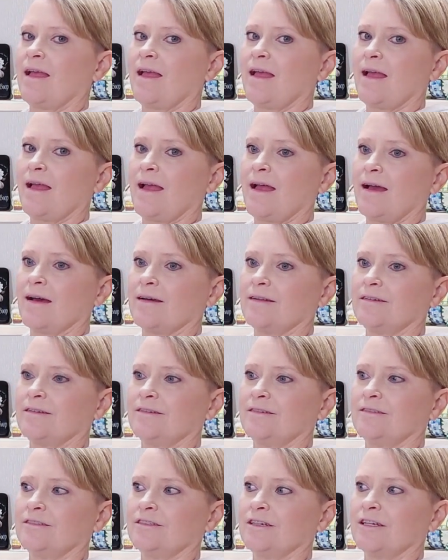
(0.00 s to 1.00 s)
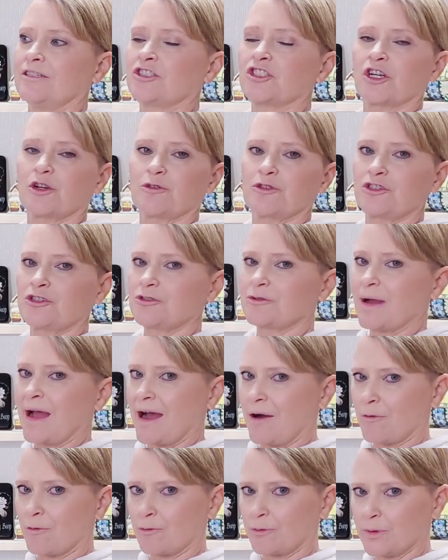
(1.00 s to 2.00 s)
and showed you
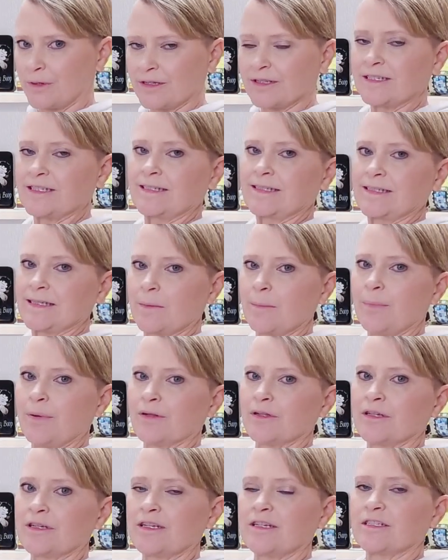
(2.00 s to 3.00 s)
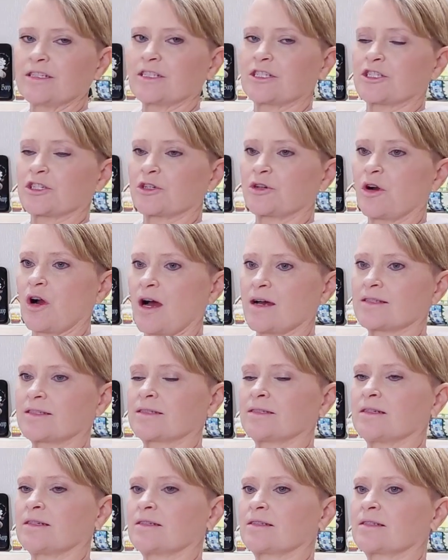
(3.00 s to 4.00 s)
how really simple it is to
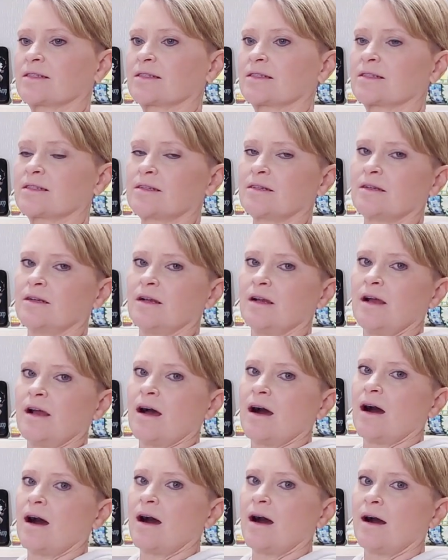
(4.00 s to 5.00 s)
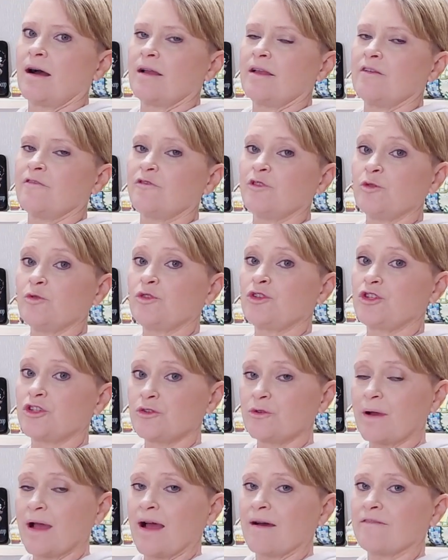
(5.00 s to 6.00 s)
cross-list. If you
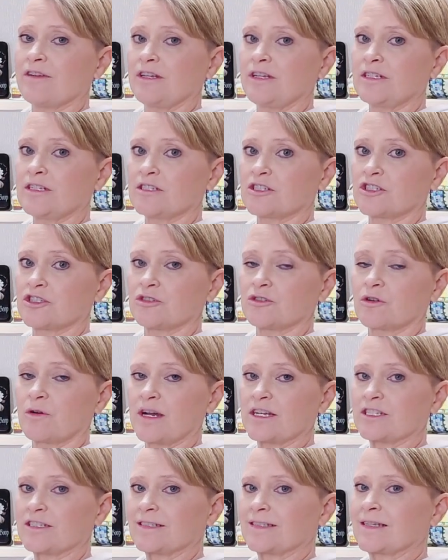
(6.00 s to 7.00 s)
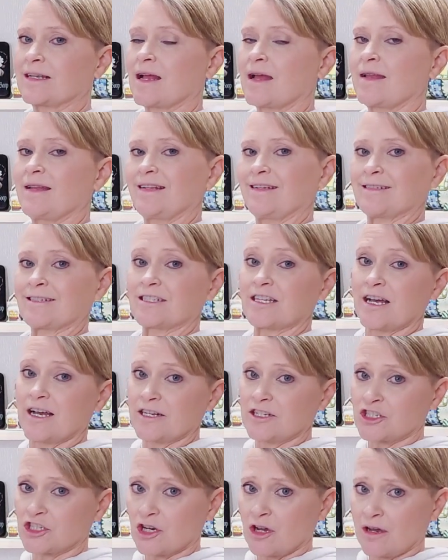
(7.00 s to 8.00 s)
do have any additional questions that I didn't
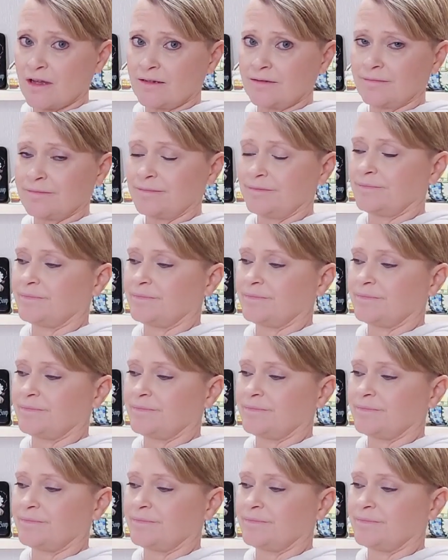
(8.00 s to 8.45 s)
touch on